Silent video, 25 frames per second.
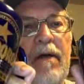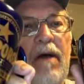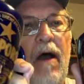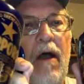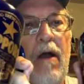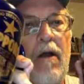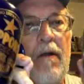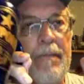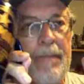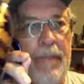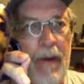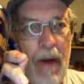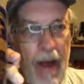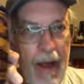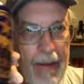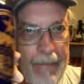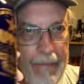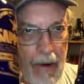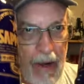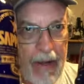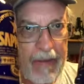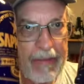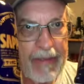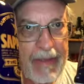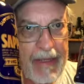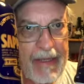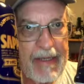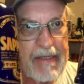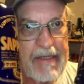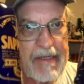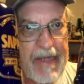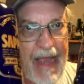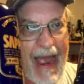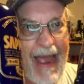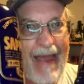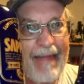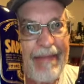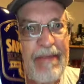bought these
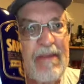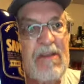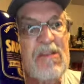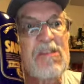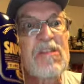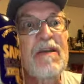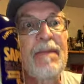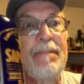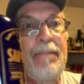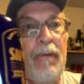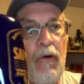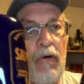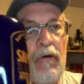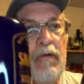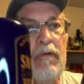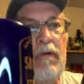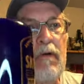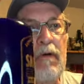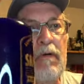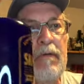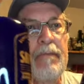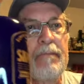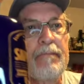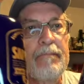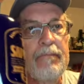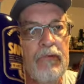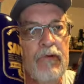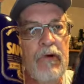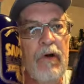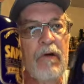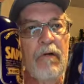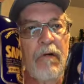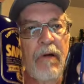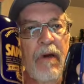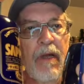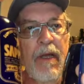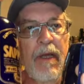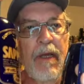at the Sapporo
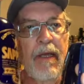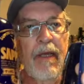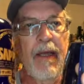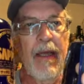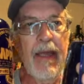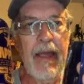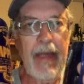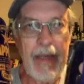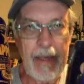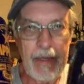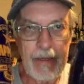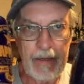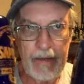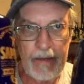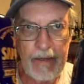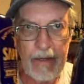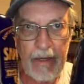Brewery in